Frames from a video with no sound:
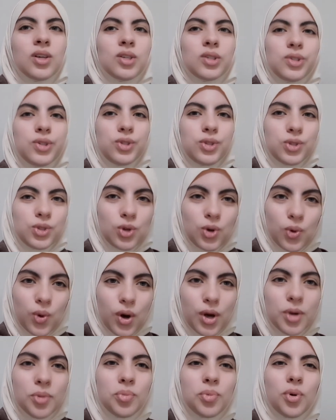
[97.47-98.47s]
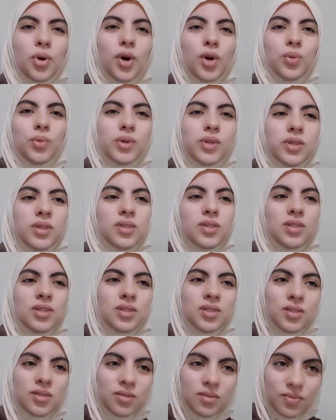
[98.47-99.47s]
So I
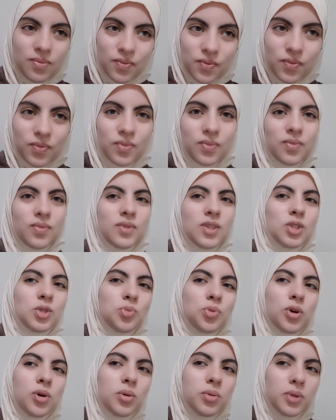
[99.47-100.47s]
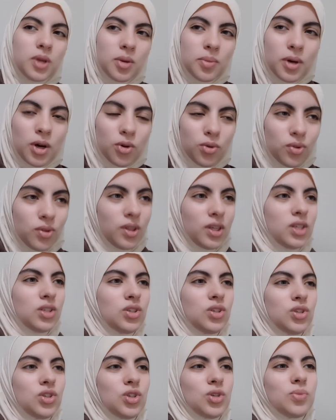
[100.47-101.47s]
Promise, it's probably about
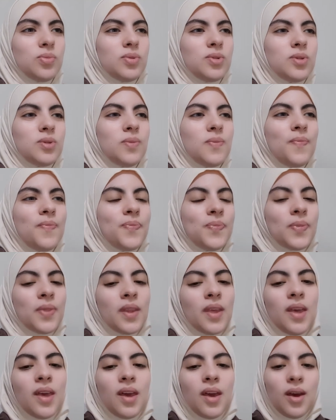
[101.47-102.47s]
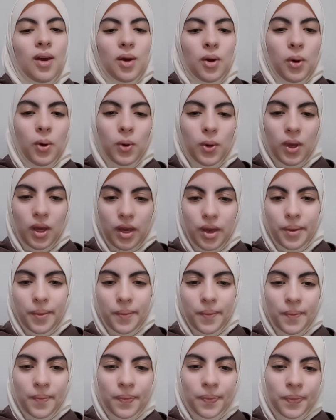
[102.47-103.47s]
relationships. Okay,
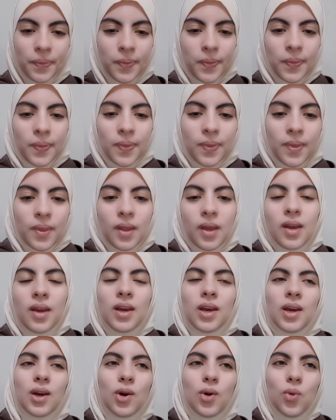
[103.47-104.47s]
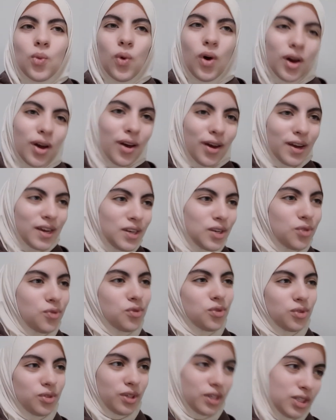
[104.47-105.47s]
what kind of
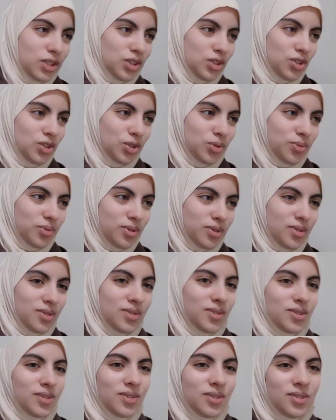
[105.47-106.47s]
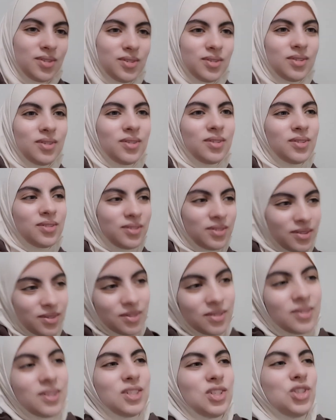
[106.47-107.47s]
relationships?
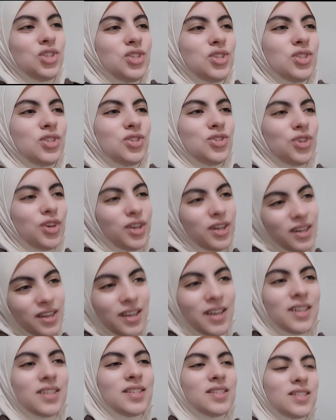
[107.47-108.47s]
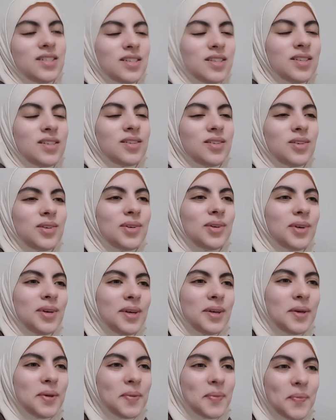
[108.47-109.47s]
Let's just try to guess.
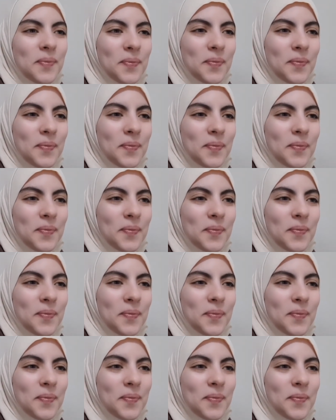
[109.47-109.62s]
Okay,